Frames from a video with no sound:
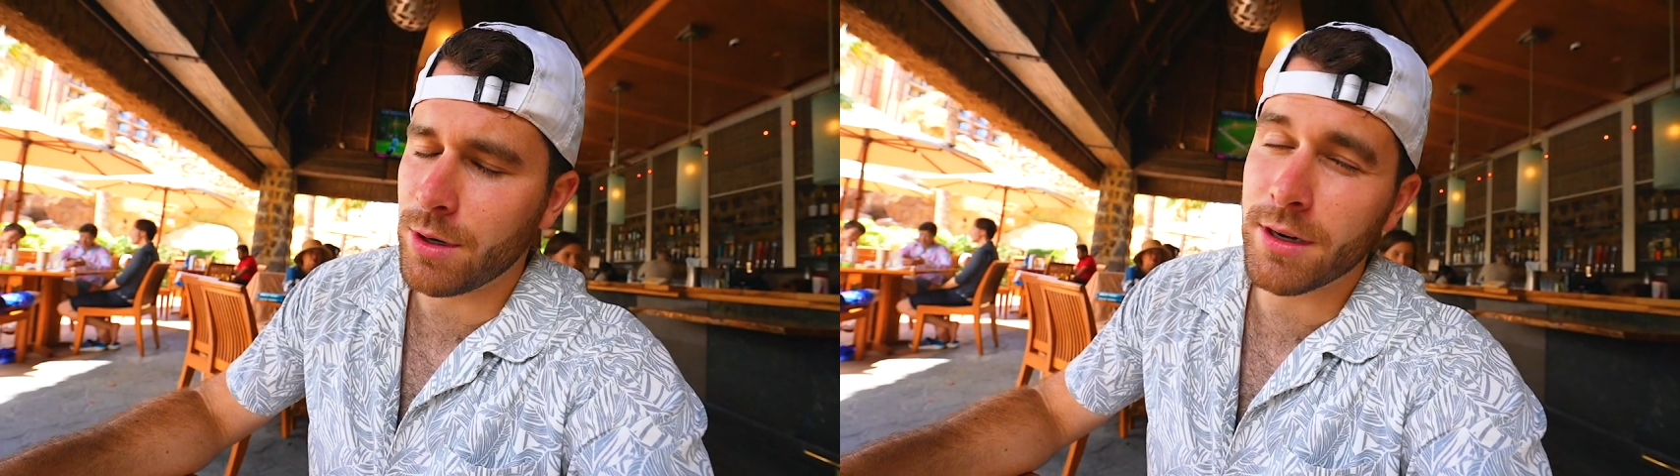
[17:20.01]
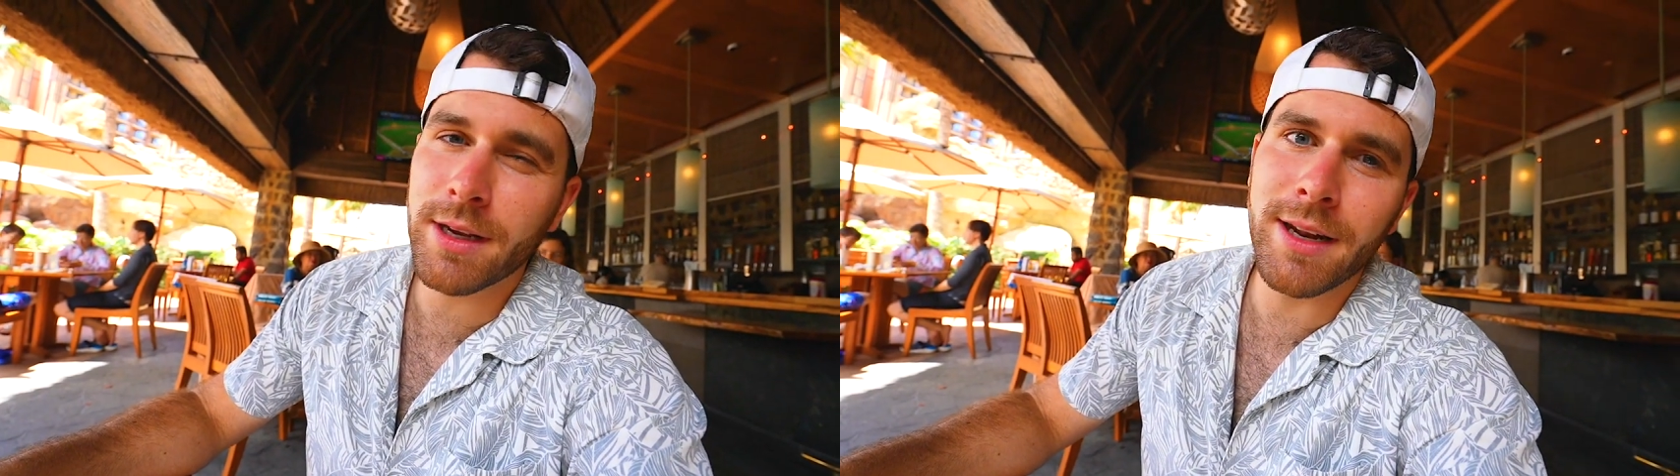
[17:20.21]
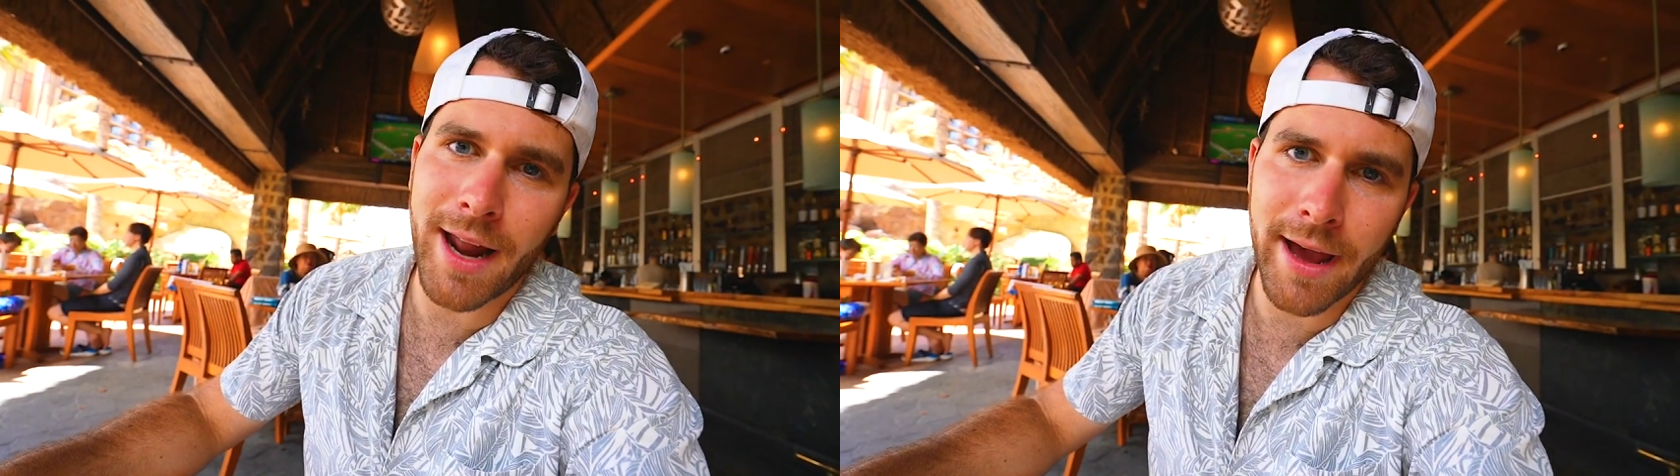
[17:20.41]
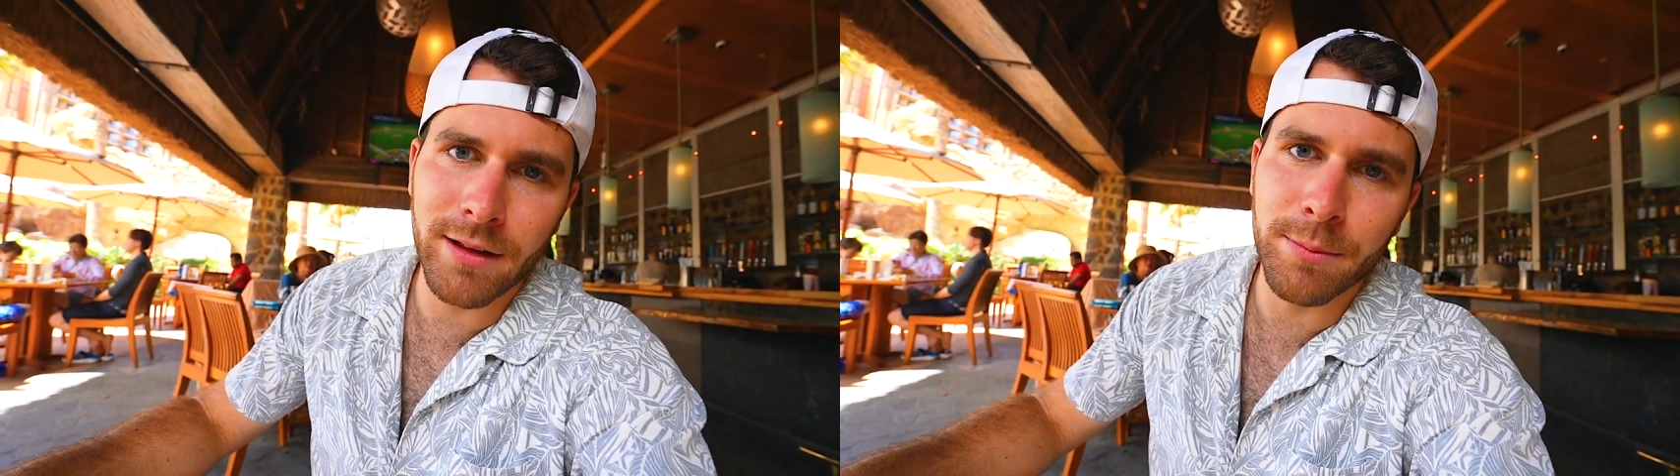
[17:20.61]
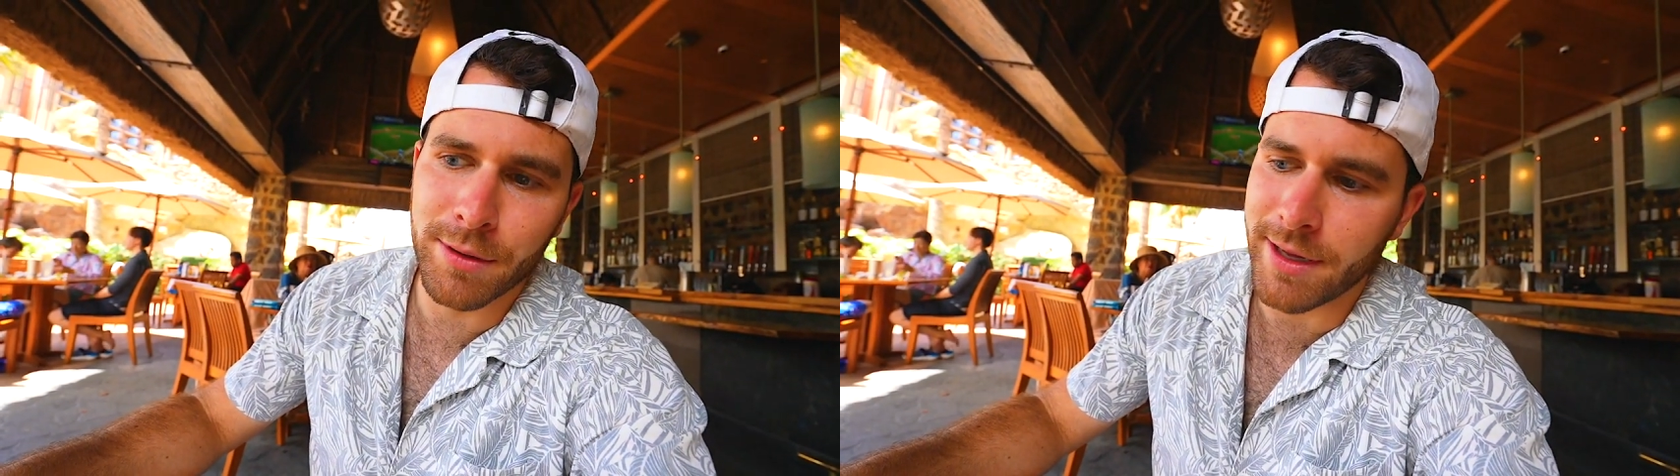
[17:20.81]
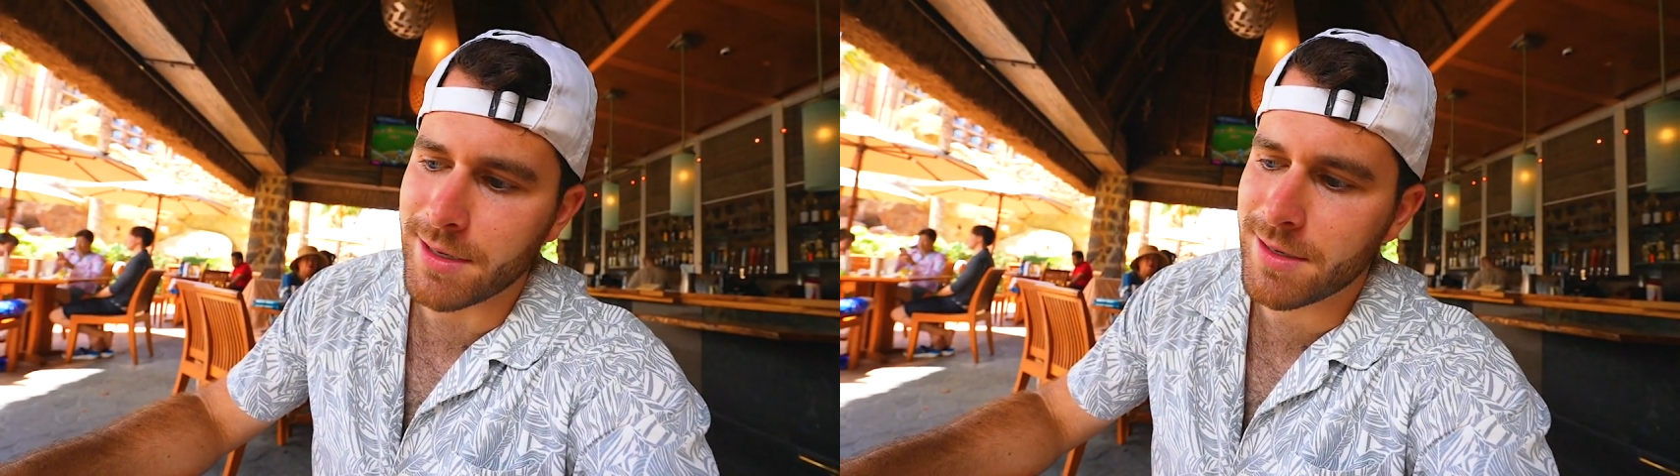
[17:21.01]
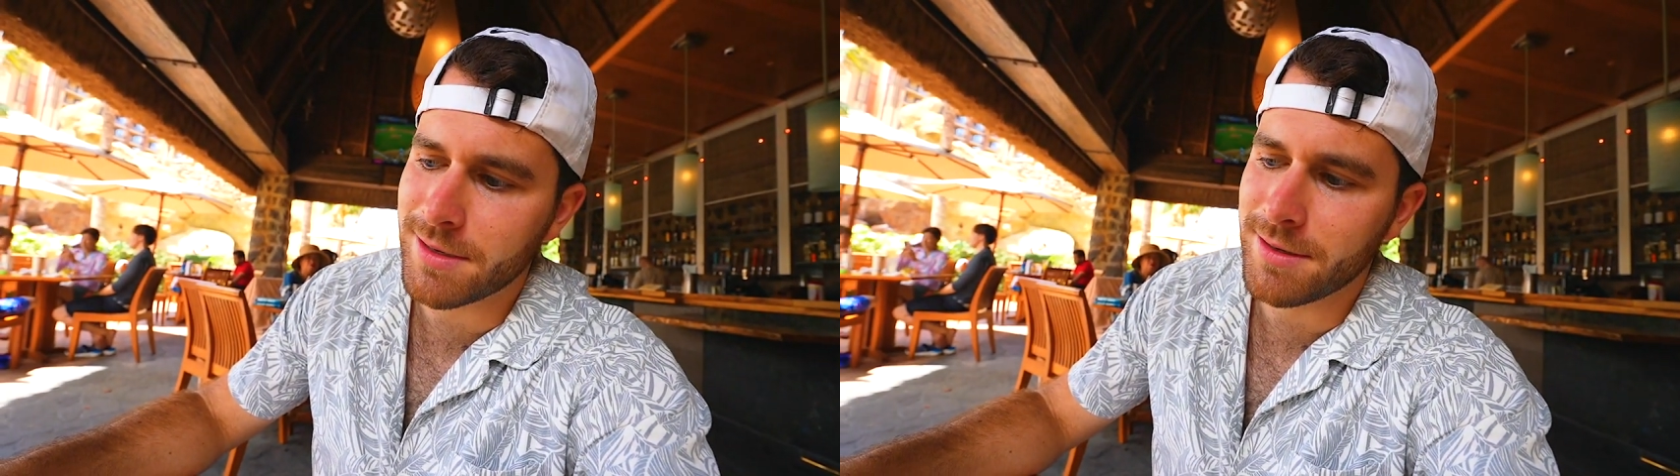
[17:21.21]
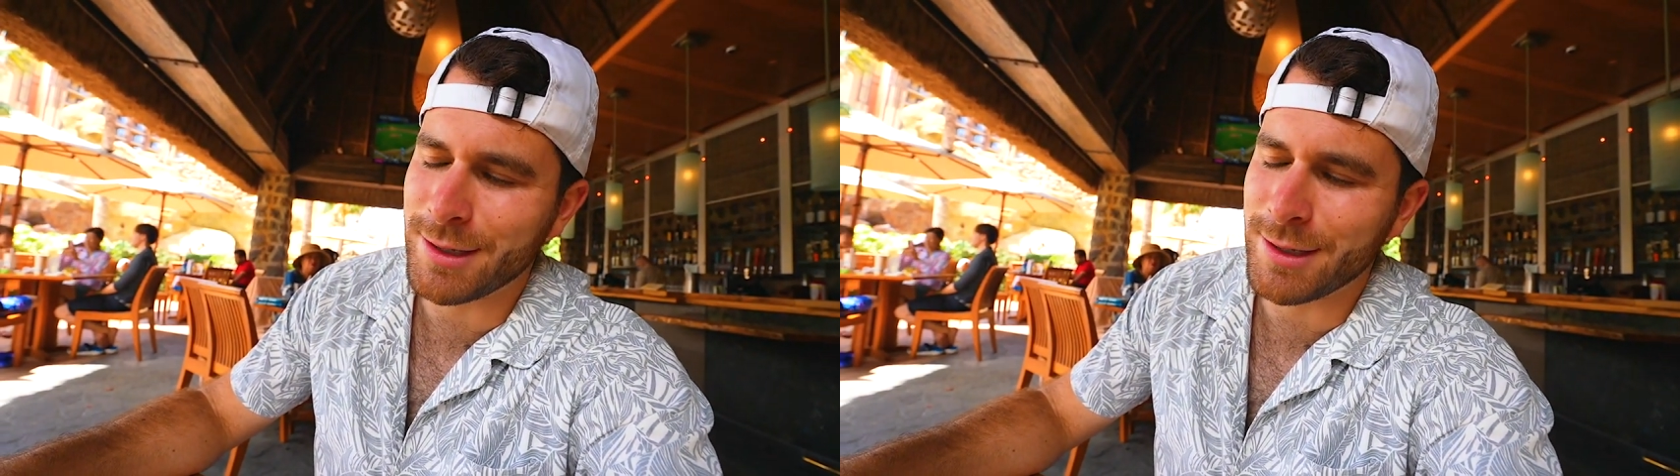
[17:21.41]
We're gonna get an Island Bliss